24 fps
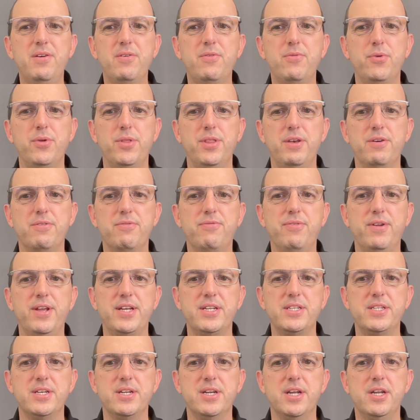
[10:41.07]
for the
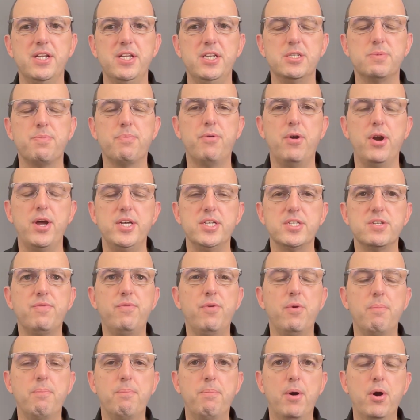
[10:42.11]
afflicted, and he's praised
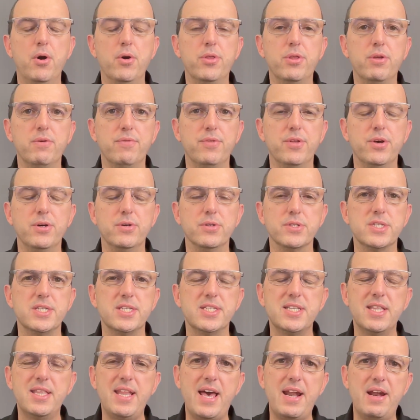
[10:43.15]
for both of those.
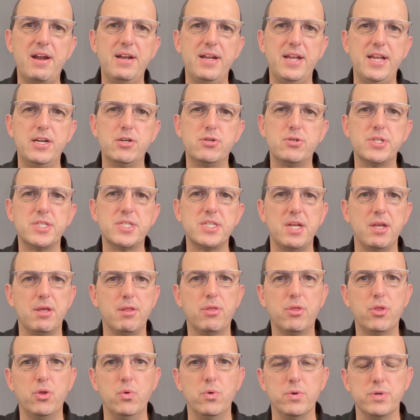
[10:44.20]
Isn't that an interesting
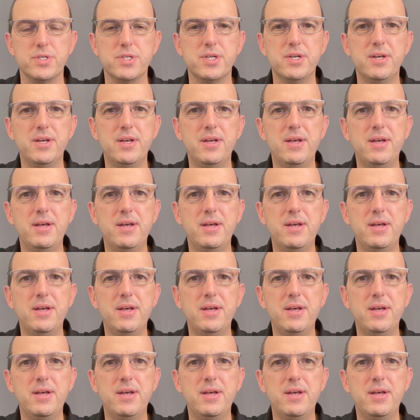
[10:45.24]
thought?